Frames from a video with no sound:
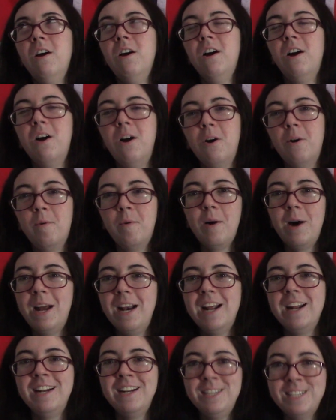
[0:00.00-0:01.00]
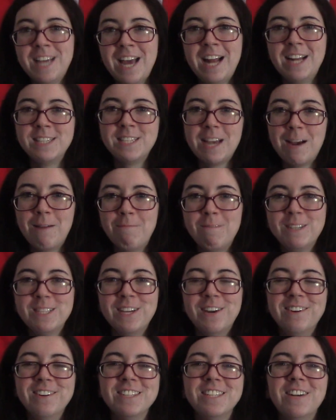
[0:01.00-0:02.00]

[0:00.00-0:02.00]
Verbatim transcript: Oh, what an intense episode.